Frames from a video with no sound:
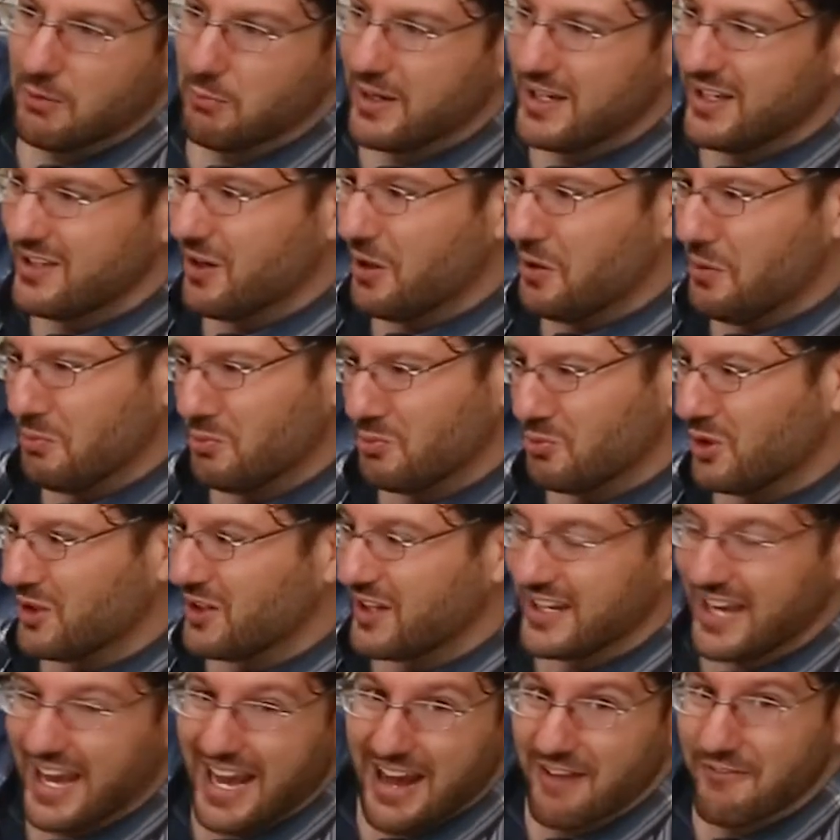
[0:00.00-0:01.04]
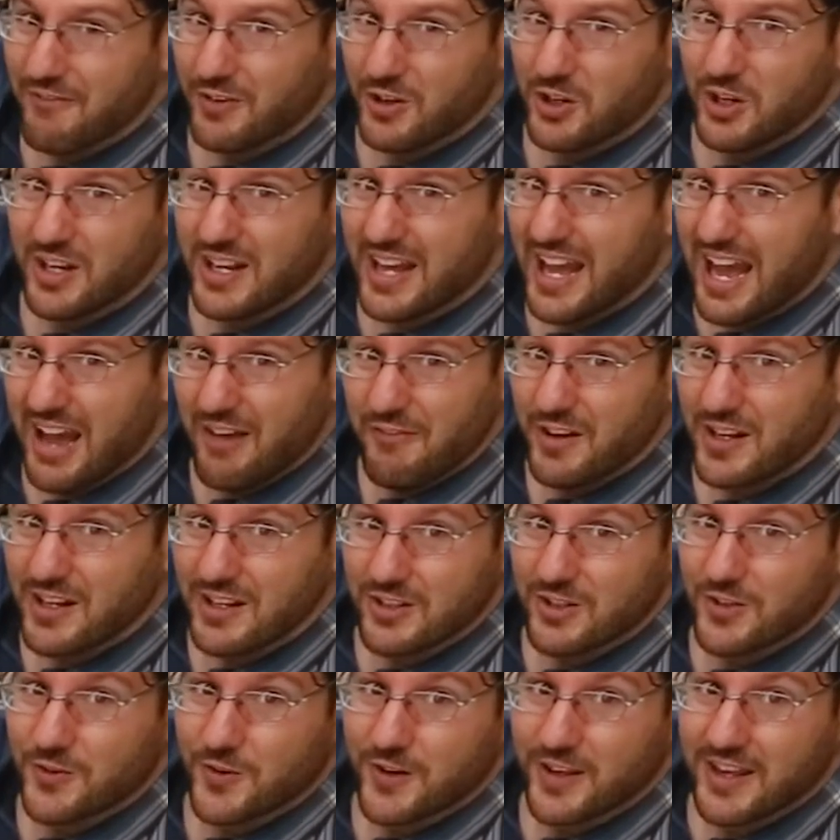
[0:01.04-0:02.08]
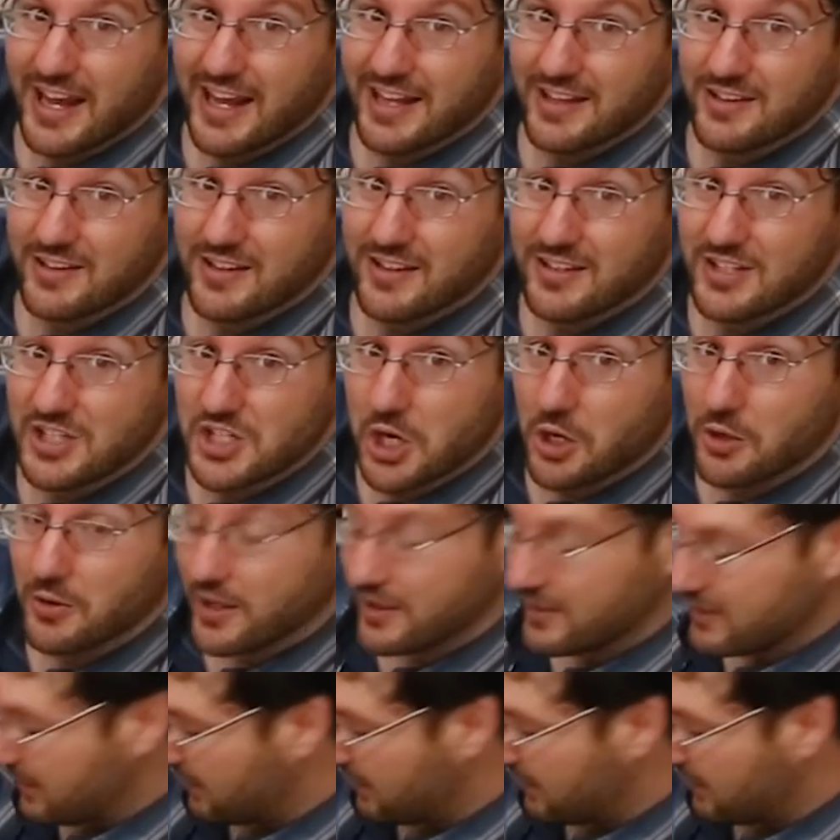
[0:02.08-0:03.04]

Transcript: And we don't really have good evidence for that to show that